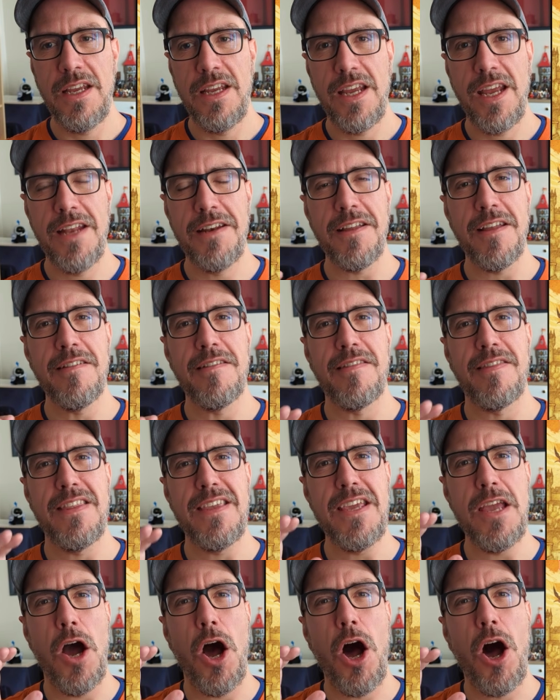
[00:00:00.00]
It is
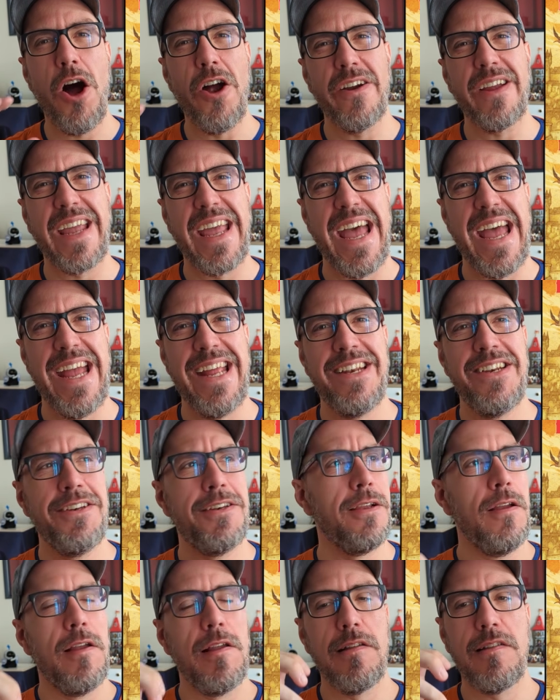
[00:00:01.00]
the
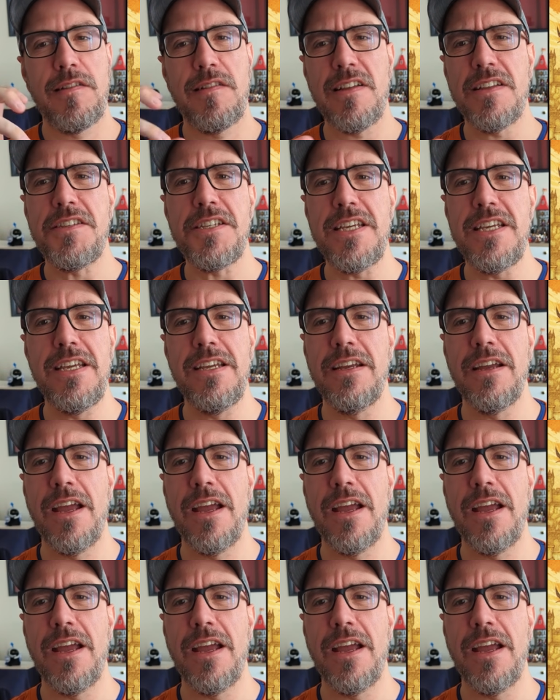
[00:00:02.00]
Arkand City